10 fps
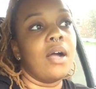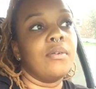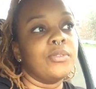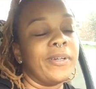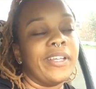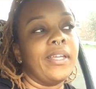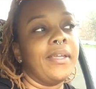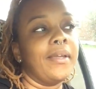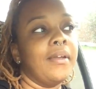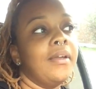I was
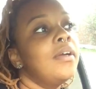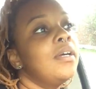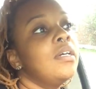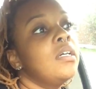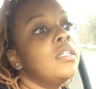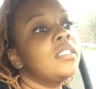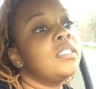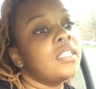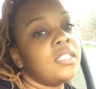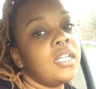working 6